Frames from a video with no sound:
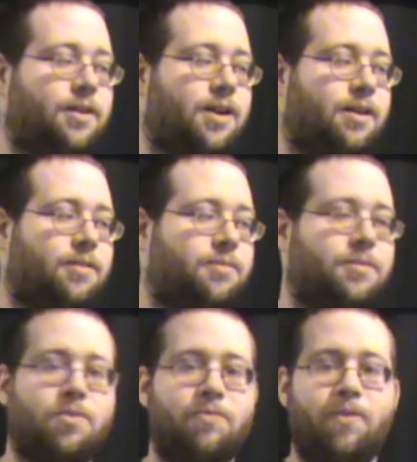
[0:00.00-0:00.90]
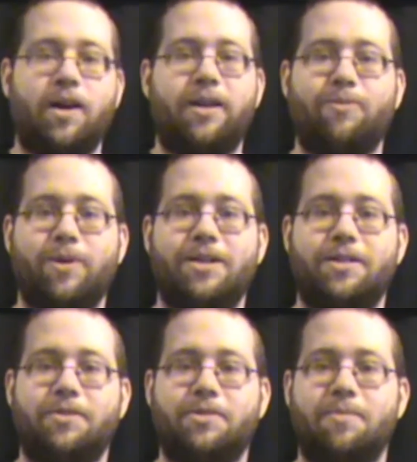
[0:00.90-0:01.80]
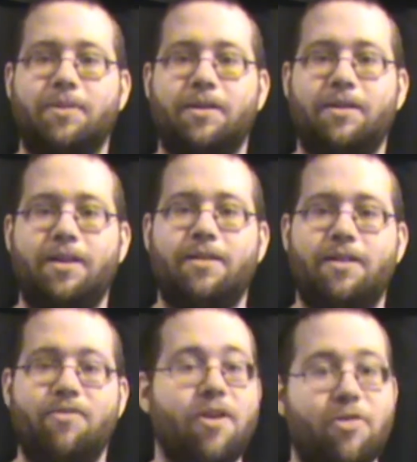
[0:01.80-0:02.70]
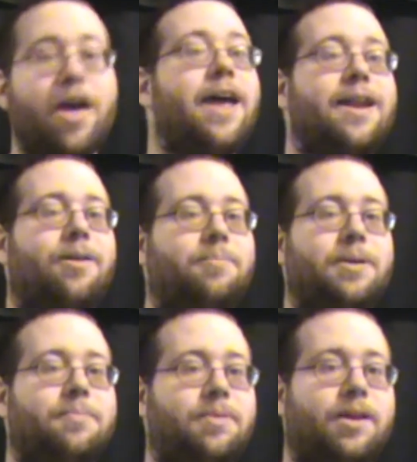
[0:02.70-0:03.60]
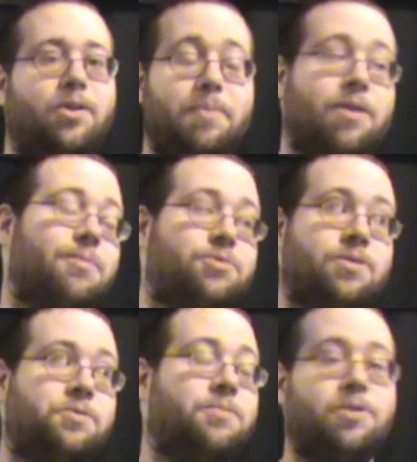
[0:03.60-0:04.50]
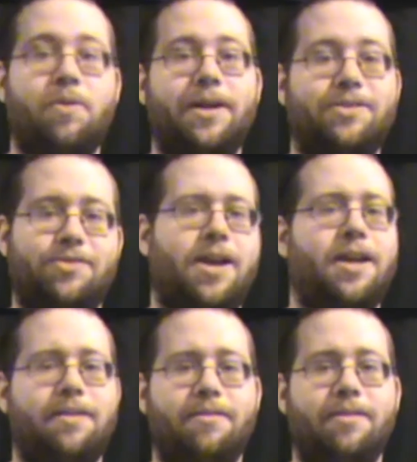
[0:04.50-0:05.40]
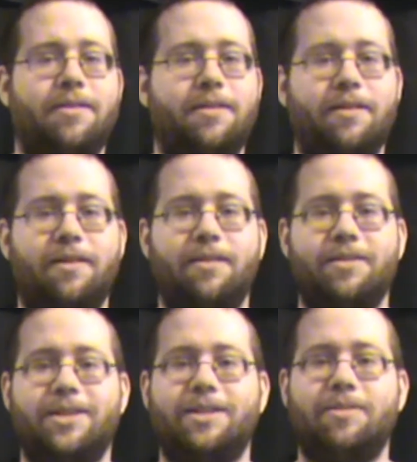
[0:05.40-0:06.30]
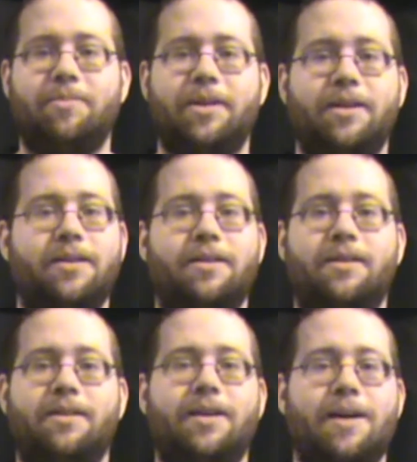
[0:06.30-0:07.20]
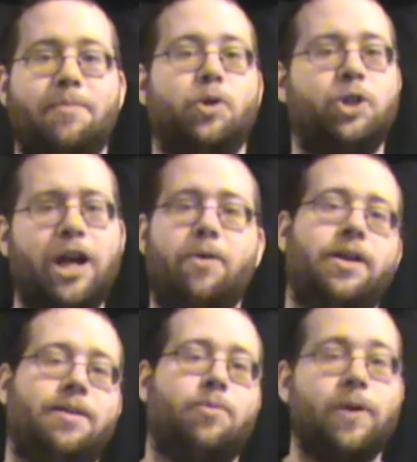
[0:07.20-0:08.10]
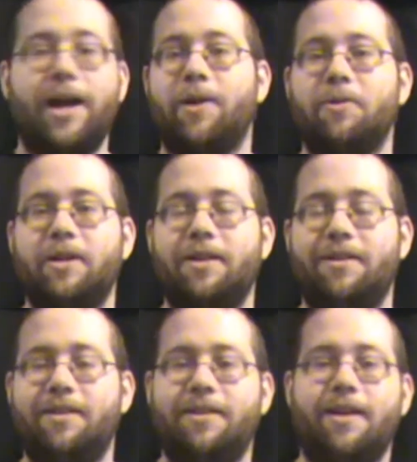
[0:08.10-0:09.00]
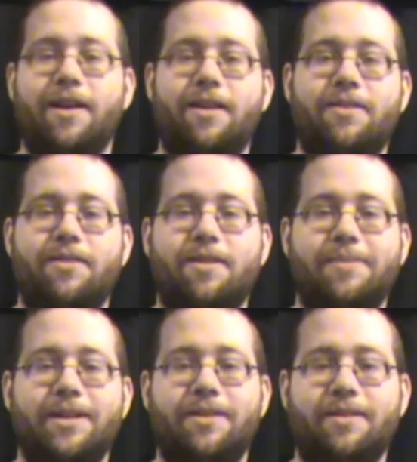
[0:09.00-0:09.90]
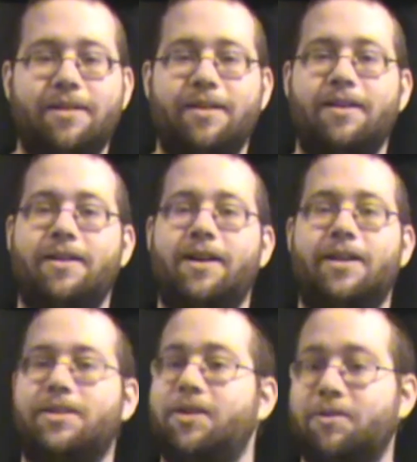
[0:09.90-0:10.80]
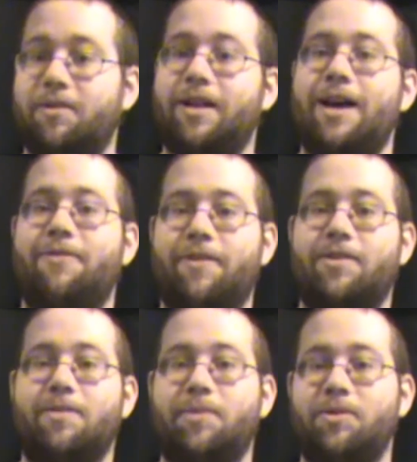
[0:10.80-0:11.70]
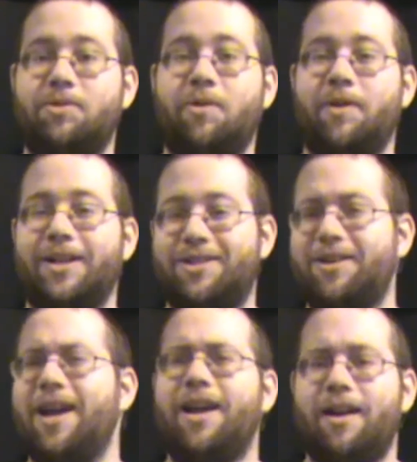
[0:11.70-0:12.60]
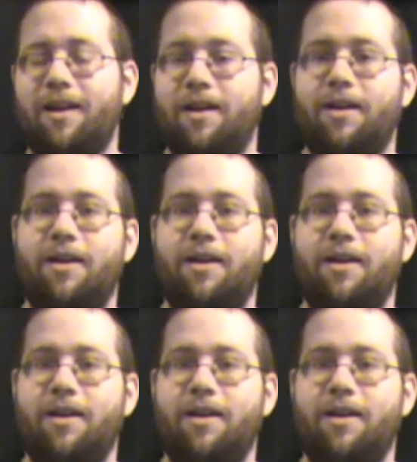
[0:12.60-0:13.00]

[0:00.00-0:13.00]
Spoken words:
I don't know, go fucking crazy or something, and then I'll do better episodes when I'm going insane. They seem to be, I'm more shouty, I'm more angry, and I mean, it's easier to laugh at someone who's going insane